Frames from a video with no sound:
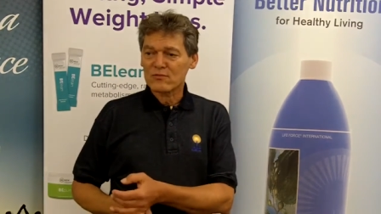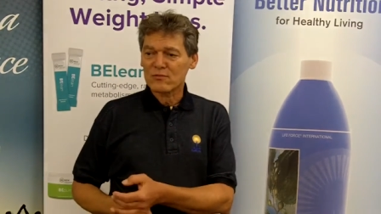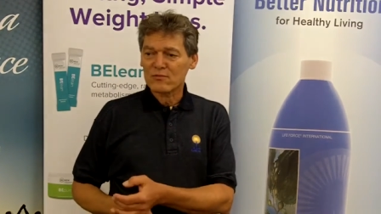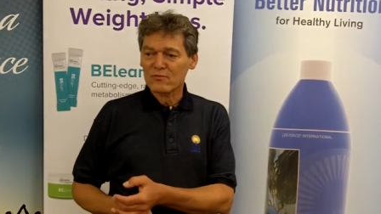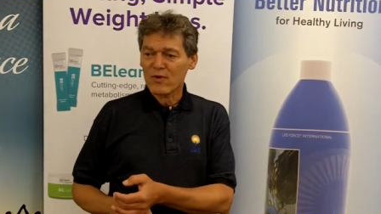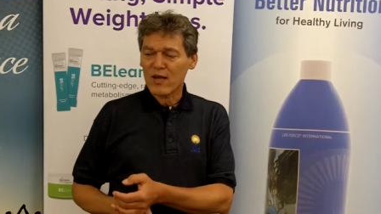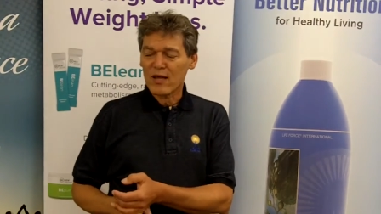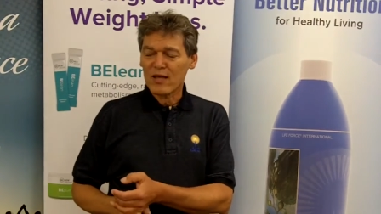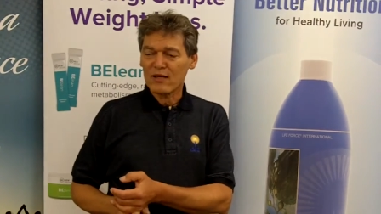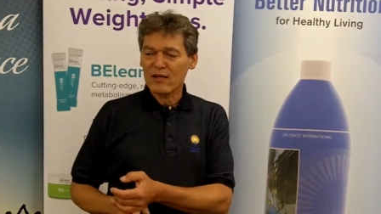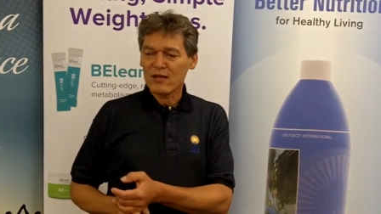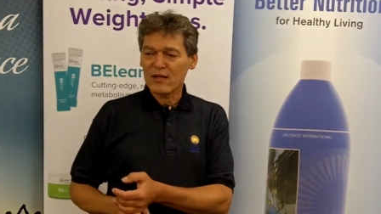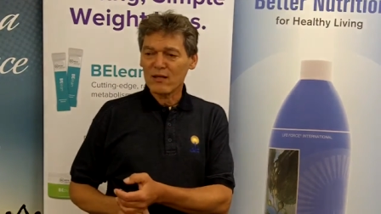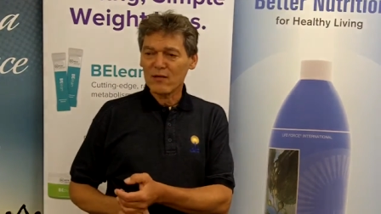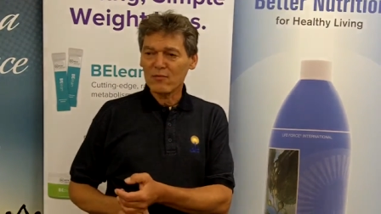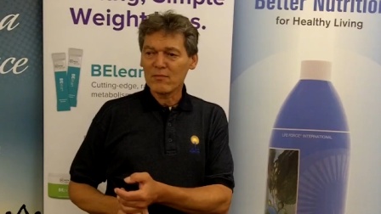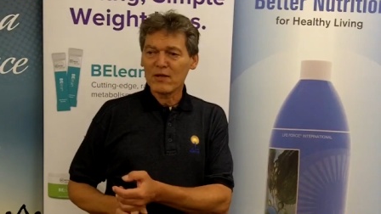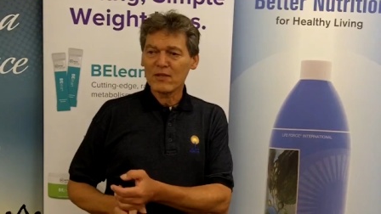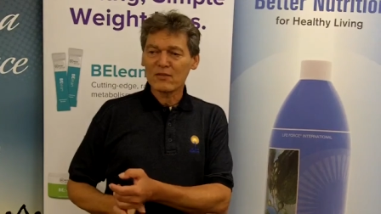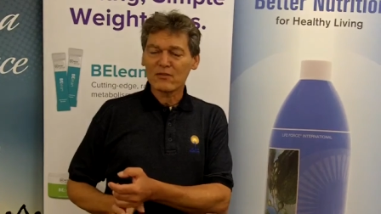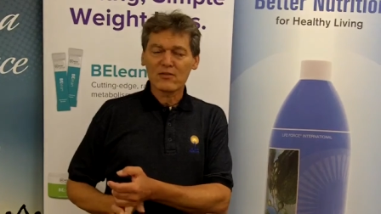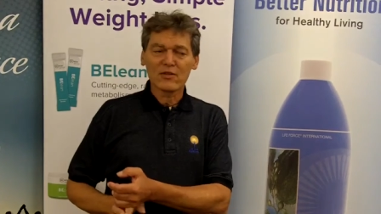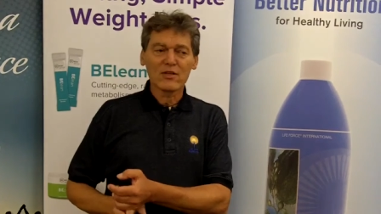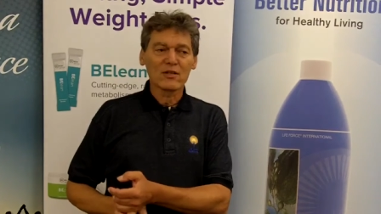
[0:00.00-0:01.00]
Wayne
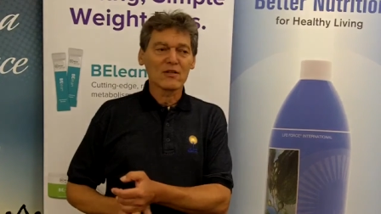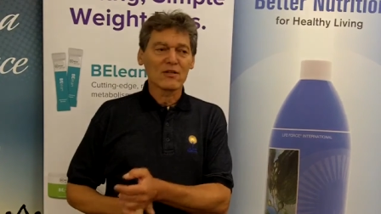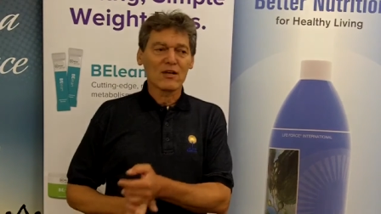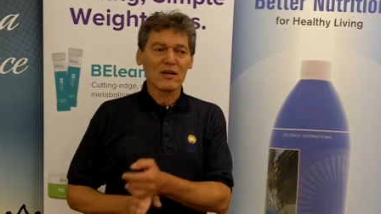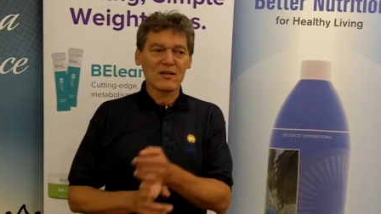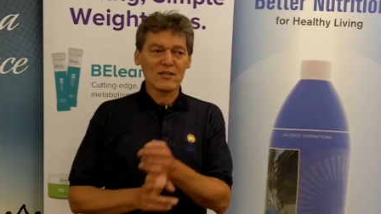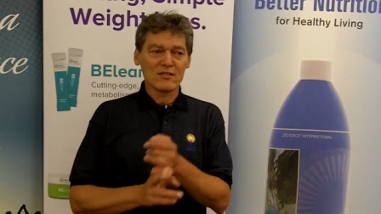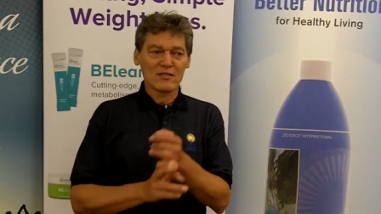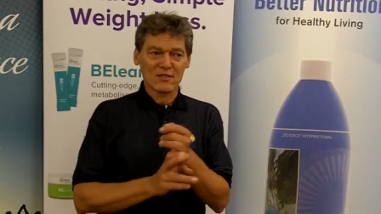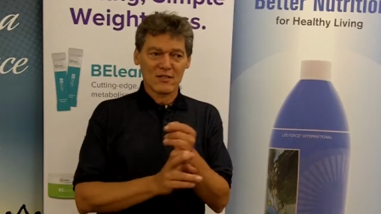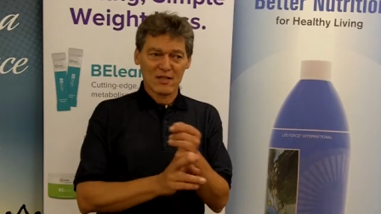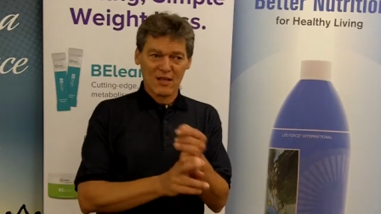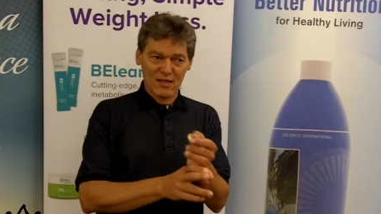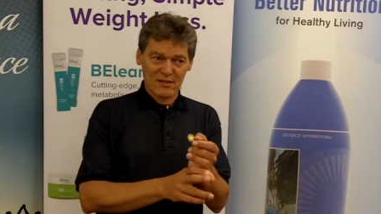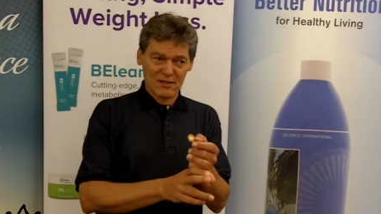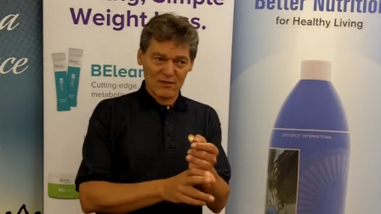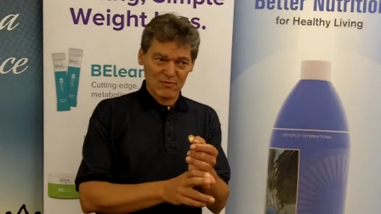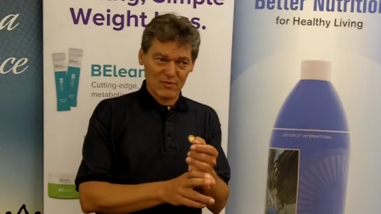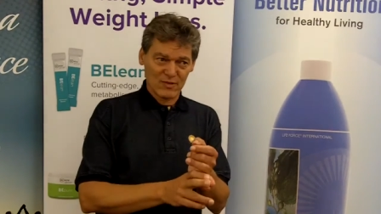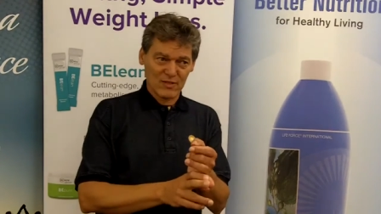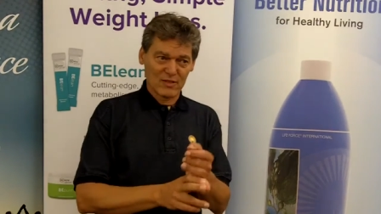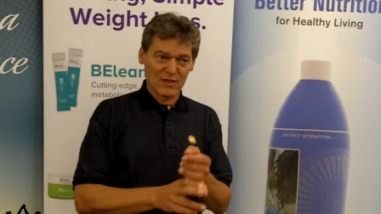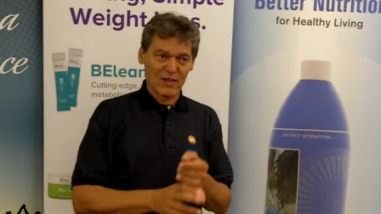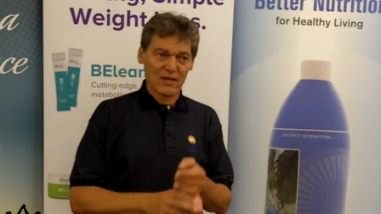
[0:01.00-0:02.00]
Hillman realized
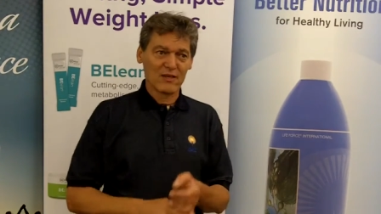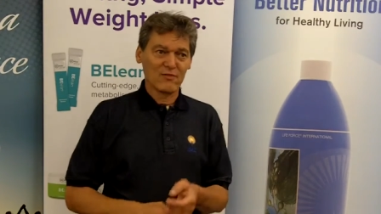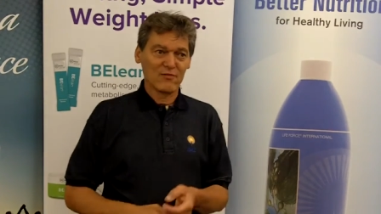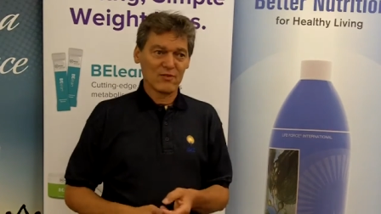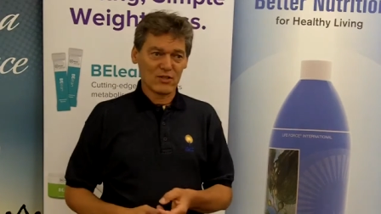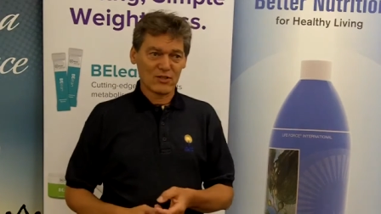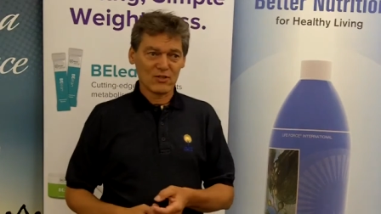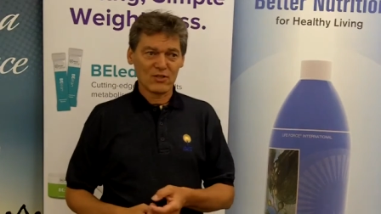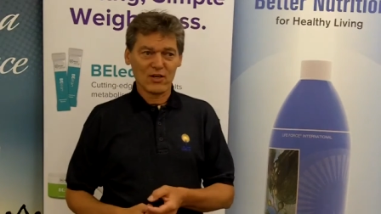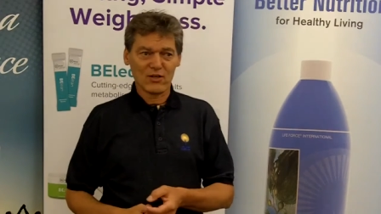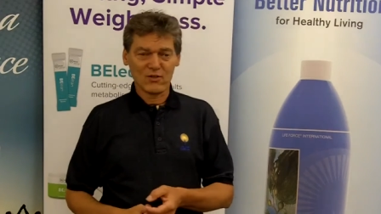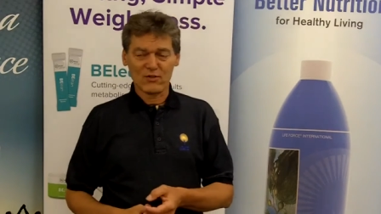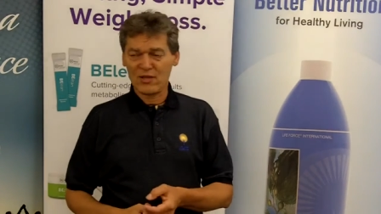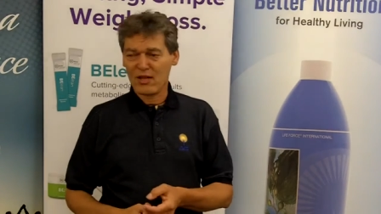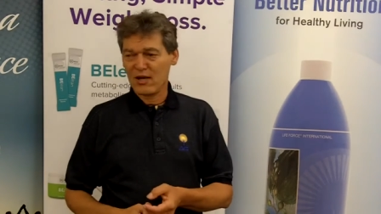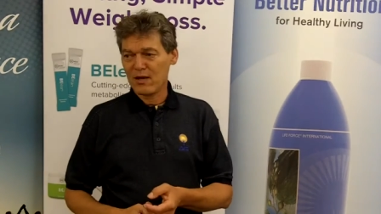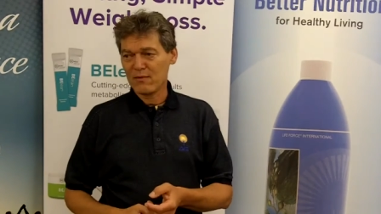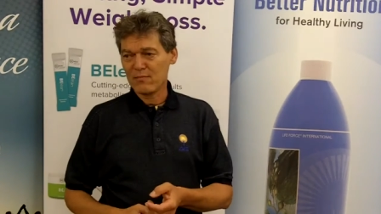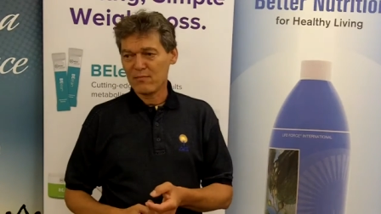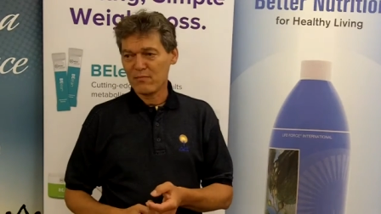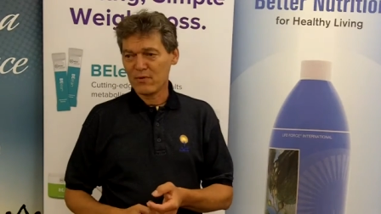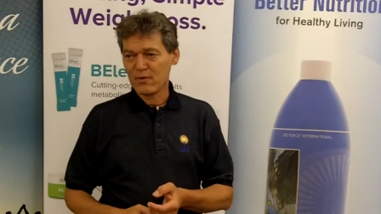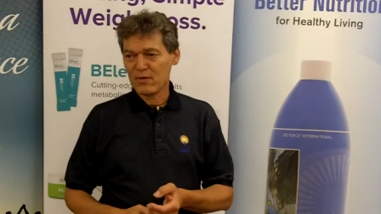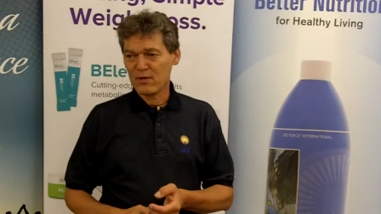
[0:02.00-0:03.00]
that when David showed
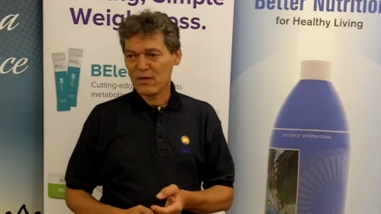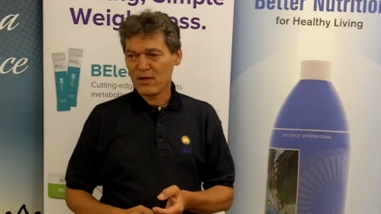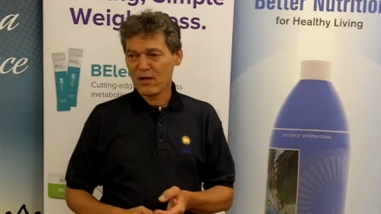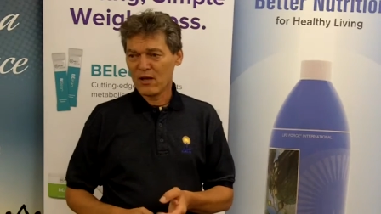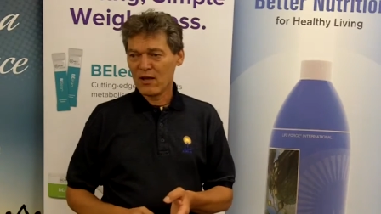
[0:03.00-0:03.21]
up.